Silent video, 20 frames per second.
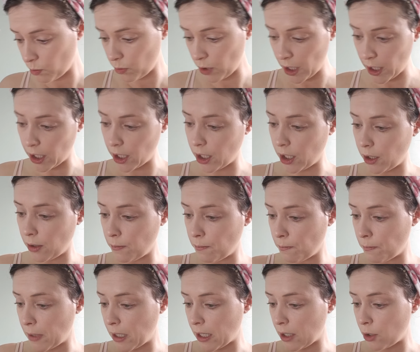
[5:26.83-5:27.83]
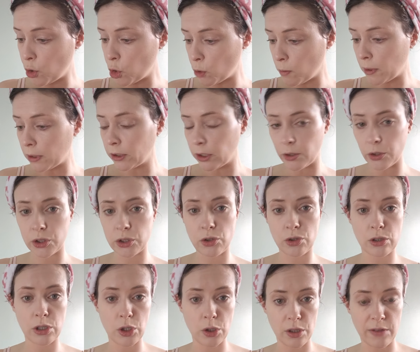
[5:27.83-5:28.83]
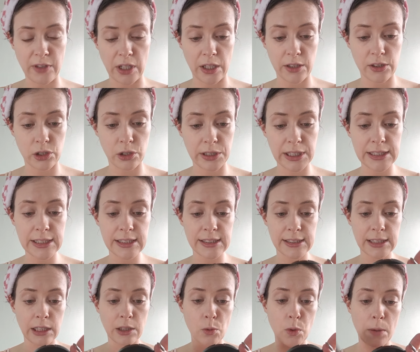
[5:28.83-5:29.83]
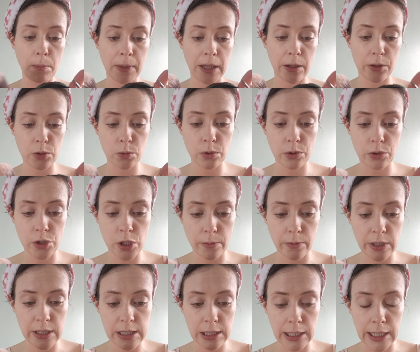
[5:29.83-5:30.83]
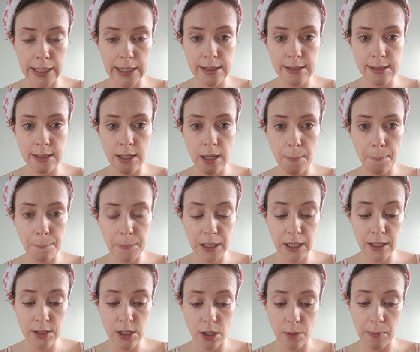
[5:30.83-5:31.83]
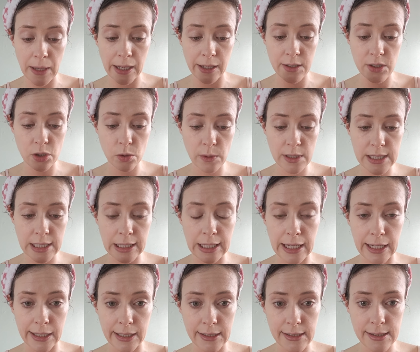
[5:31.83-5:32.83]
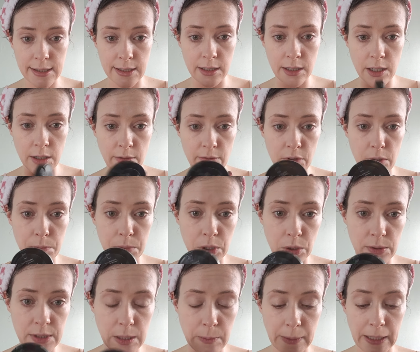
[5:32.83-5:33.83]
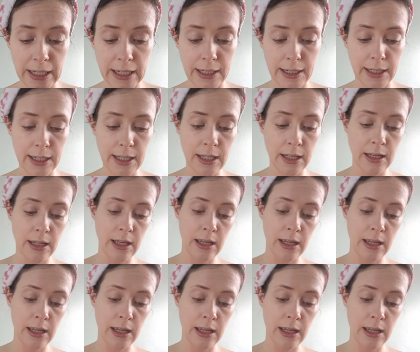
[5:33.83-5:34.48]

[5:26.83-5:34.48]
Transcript: Uber Lucent Universal. This is still a One Powder Wonder, but it's light, medium, exquisite light from Beauty Pie.